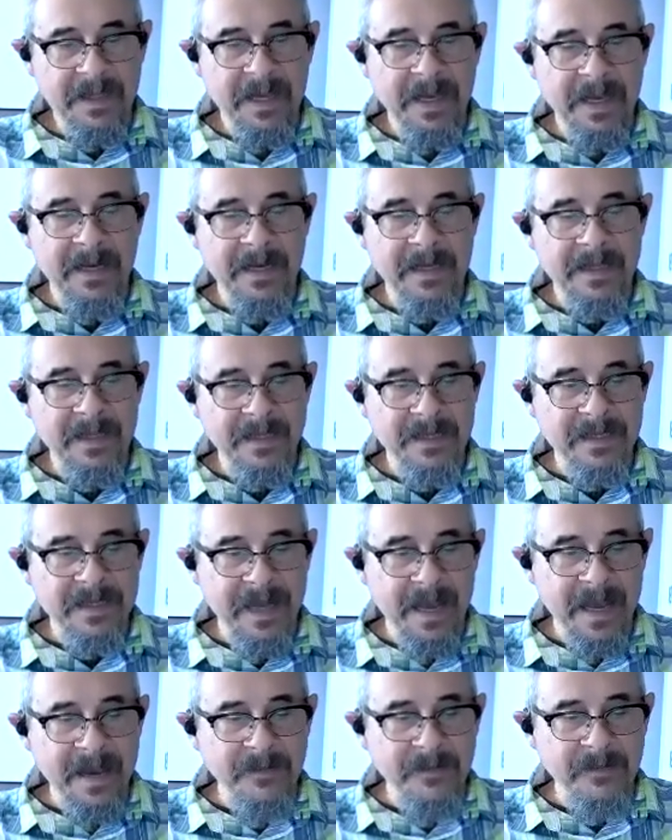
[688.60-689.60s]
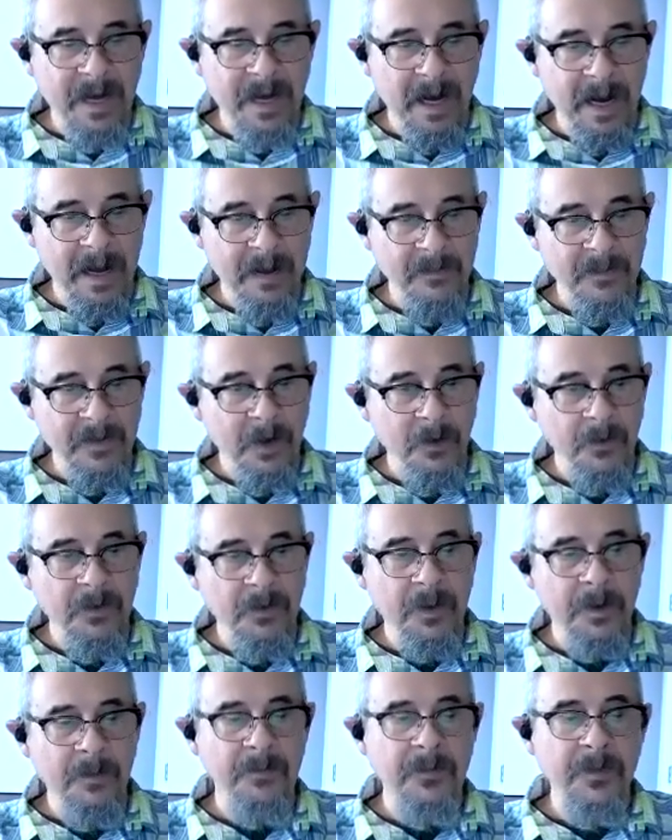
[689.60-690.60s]
And at the same time, though,
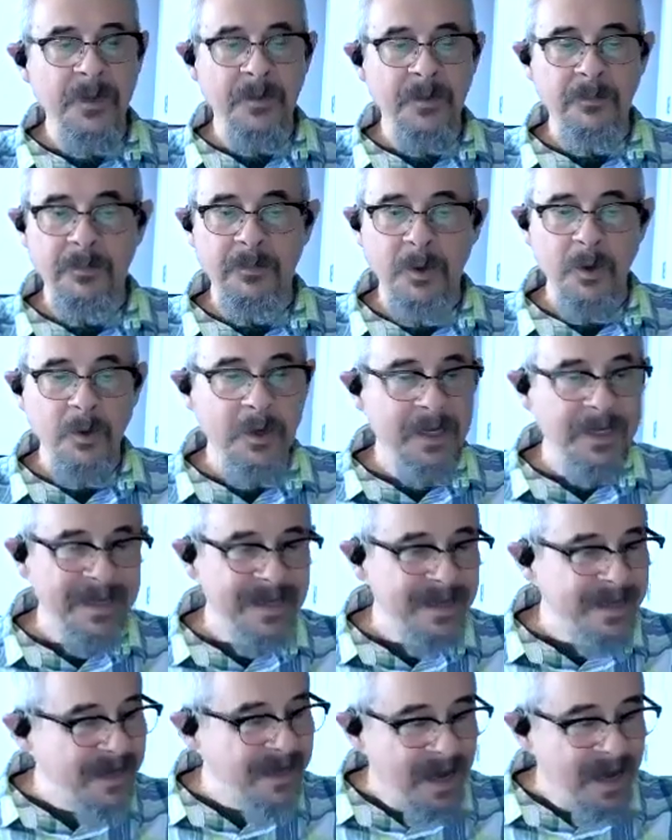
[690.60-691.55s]
the Buddha did